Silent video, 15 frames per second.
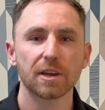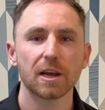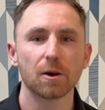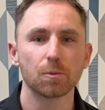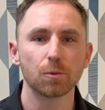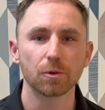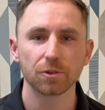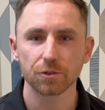
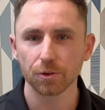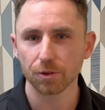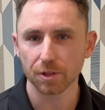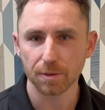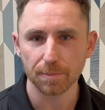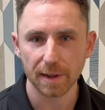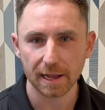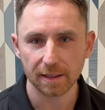help restore
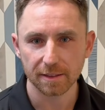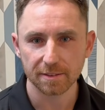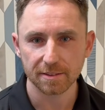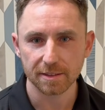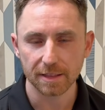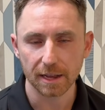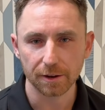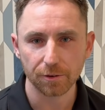the balance
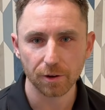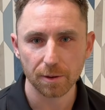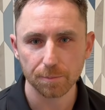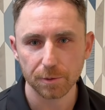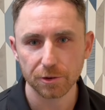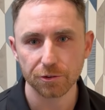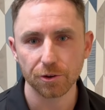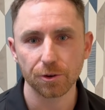in that
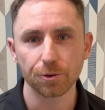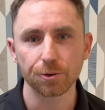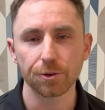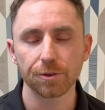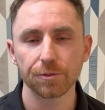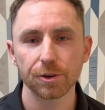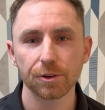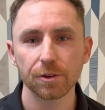grumpy
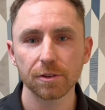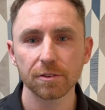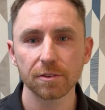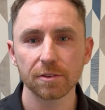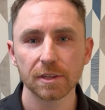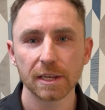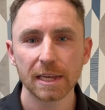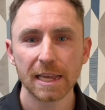shoulder of
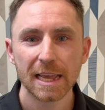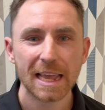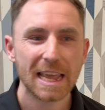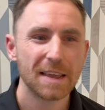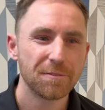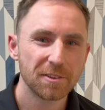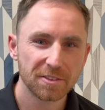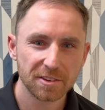yours.
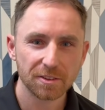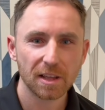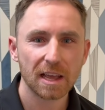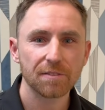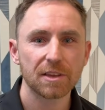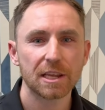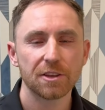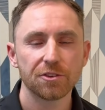If you're still
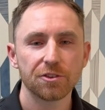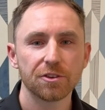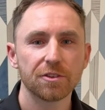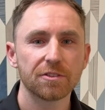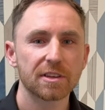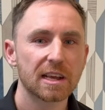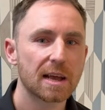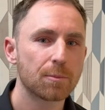having
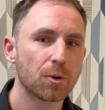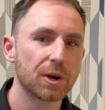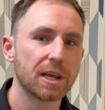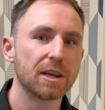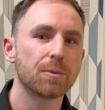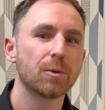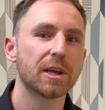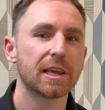issues, come on
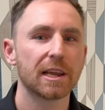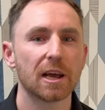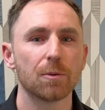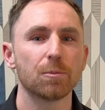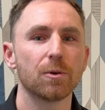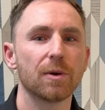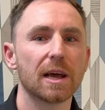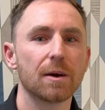in and we can
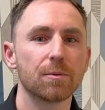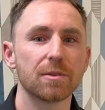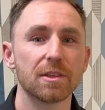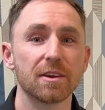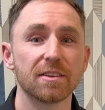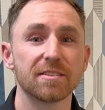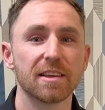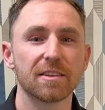help you out with
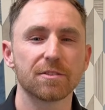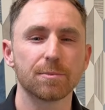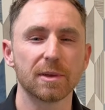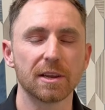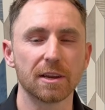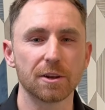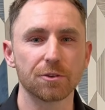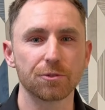an
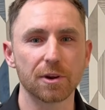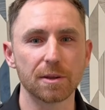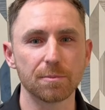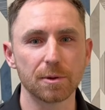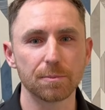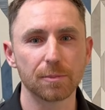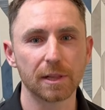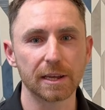assessment and a
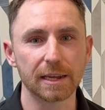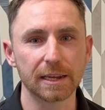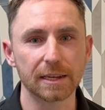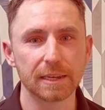treatment plan.